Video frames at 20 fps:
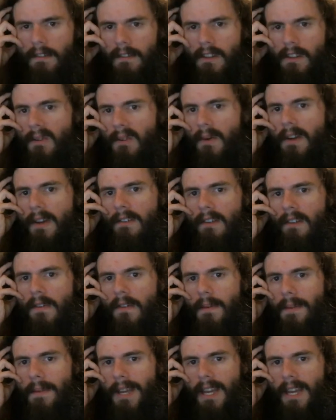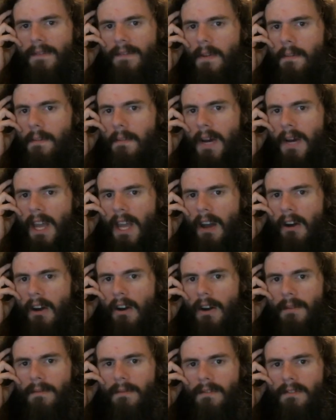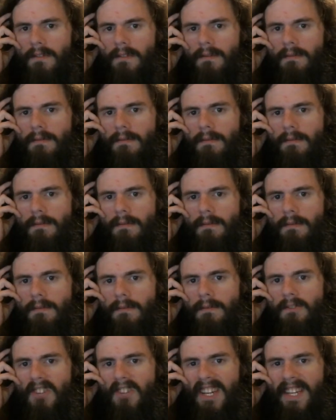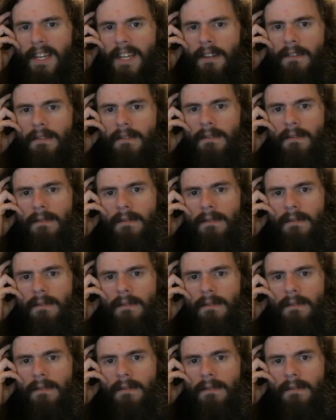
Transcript: and the US government give them money, arms, training,